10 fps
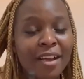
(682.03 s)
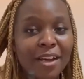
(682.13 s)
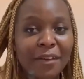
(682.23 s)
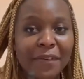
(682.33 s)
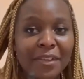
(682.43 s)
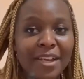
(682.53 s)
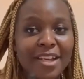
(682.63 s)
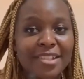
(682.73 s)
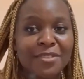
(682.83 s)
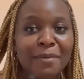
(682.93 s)
Okay
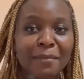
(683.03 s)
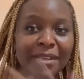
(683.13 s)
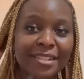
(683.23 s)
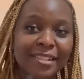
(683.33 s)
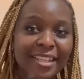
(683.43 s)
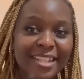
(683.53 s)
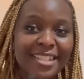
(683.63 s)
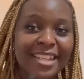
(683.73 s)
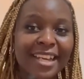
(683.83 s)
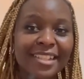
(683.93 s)
guys, you probably can tell that it's
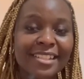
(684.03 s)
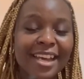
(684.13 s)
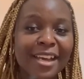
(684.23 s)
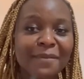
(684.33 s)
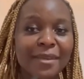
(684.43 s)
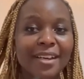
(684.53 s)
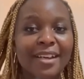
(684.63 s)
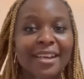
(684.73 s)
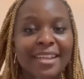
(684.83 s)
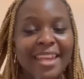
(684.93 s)
night time.
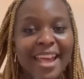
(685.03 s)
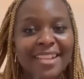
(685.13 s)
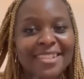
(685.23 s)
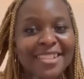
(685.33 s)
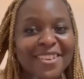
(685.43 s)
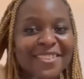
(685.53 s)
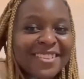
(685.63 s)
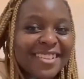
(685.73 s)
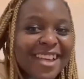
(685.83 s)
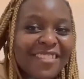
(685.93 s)
Yeah, so
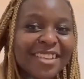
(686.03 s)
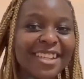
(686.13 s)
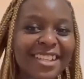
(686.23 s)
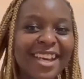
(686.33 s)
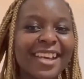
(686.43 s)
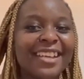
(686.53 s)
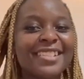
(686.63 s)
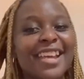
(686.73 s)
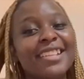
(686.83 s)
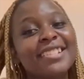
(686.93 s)
have a good night
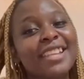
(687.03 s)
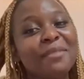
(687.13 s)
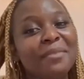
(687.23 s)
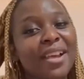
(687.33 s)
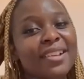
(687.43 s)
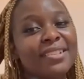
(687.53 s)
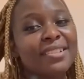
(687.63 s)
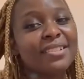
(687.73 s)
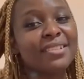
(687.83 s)
and stay blessed.